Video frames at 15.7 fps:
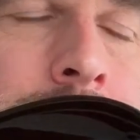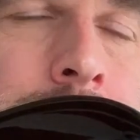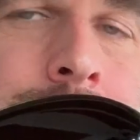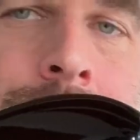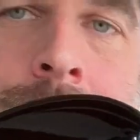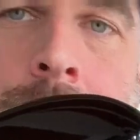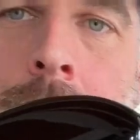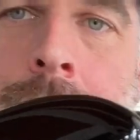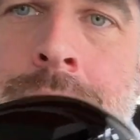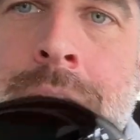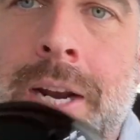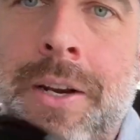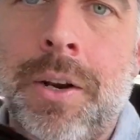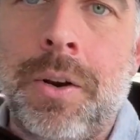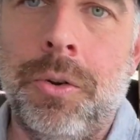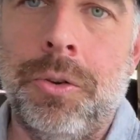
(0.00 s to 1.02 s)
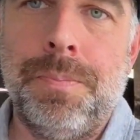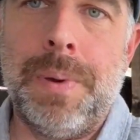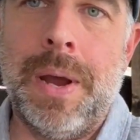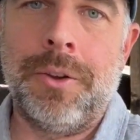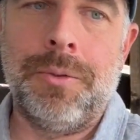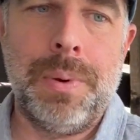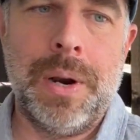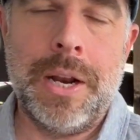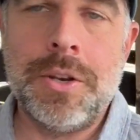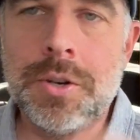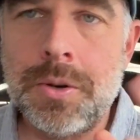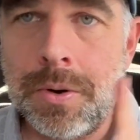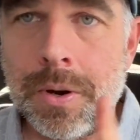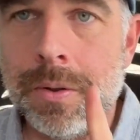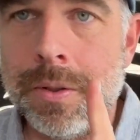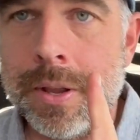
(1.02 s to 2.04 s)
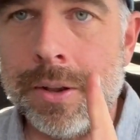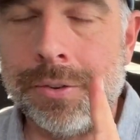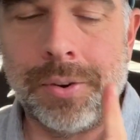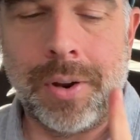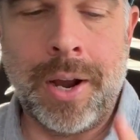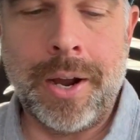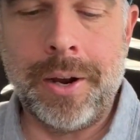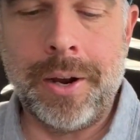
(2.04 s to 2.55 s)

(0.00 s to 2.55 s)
full technical specs, but I do know this.